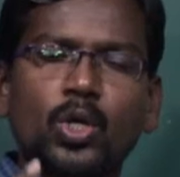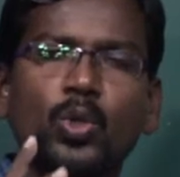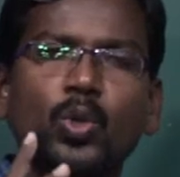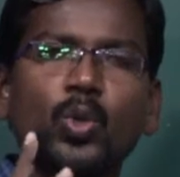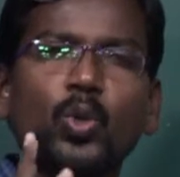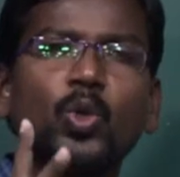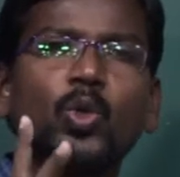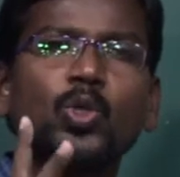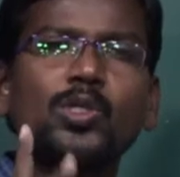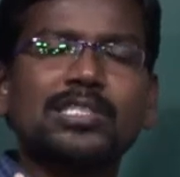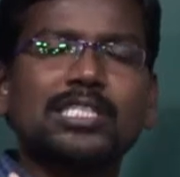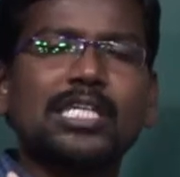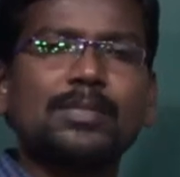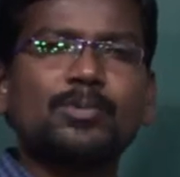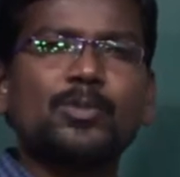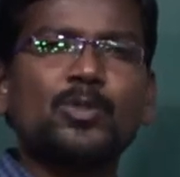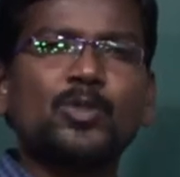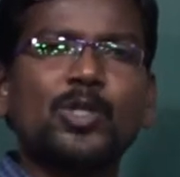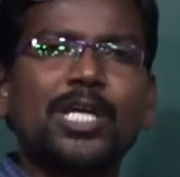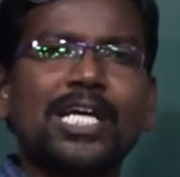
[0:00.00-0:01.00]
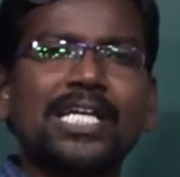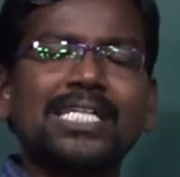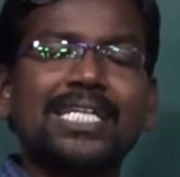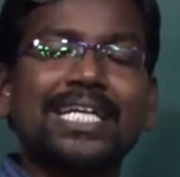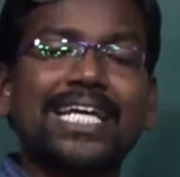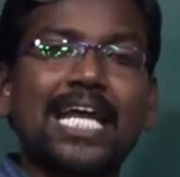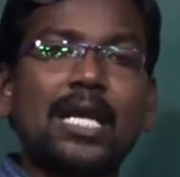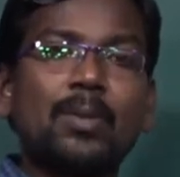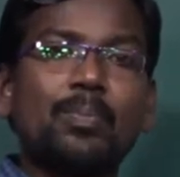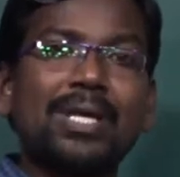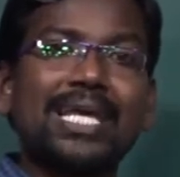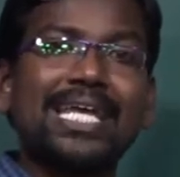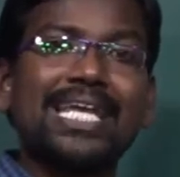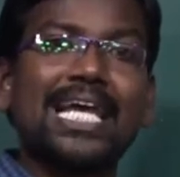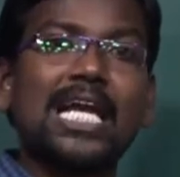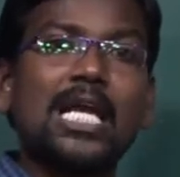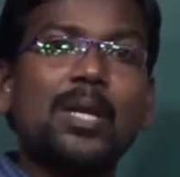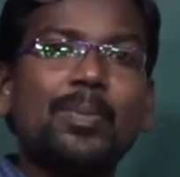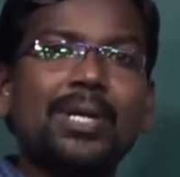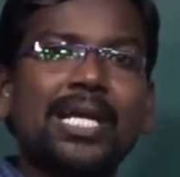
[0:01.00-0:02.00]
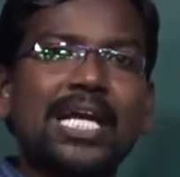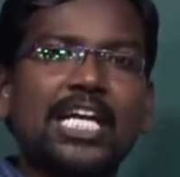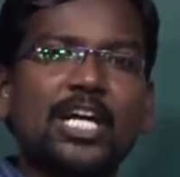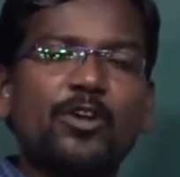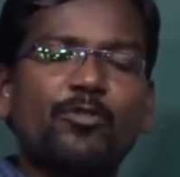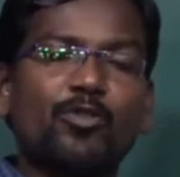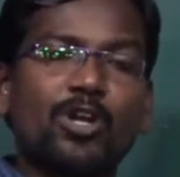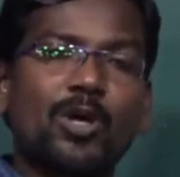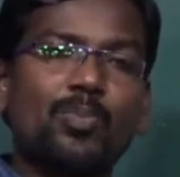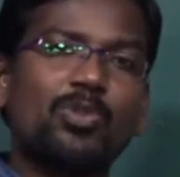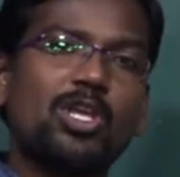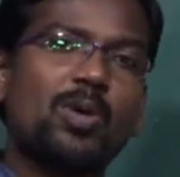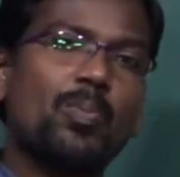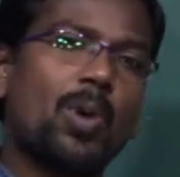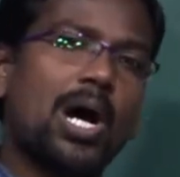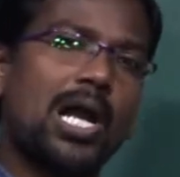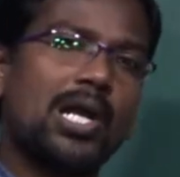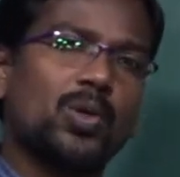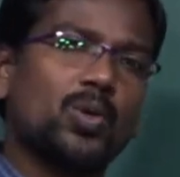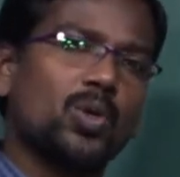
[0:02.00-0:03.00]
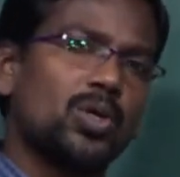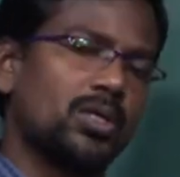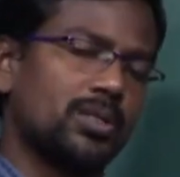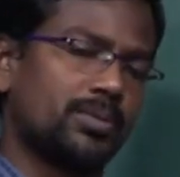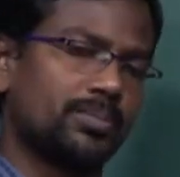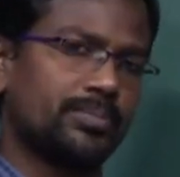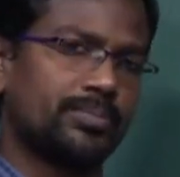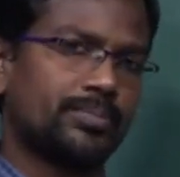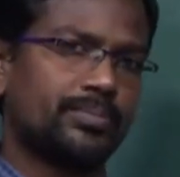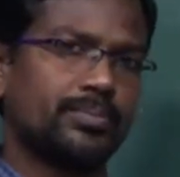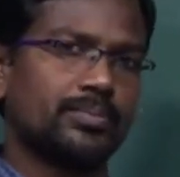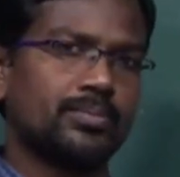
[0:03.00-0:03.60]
two substituents can be eliminated from the molecule.